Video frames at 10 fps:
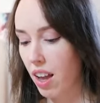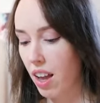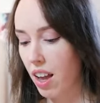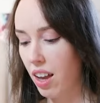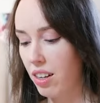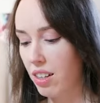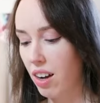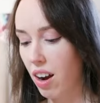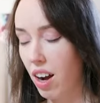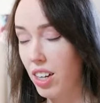And
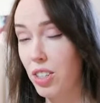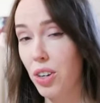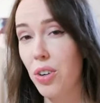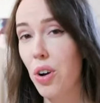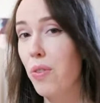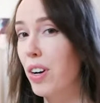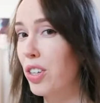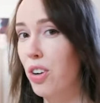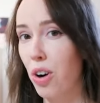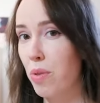I don't know if I
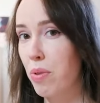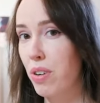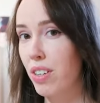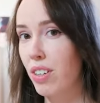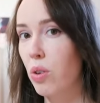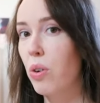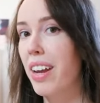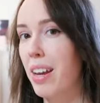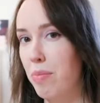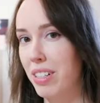should open it or
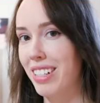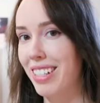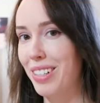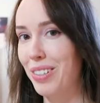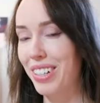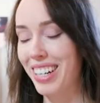keep it sealed.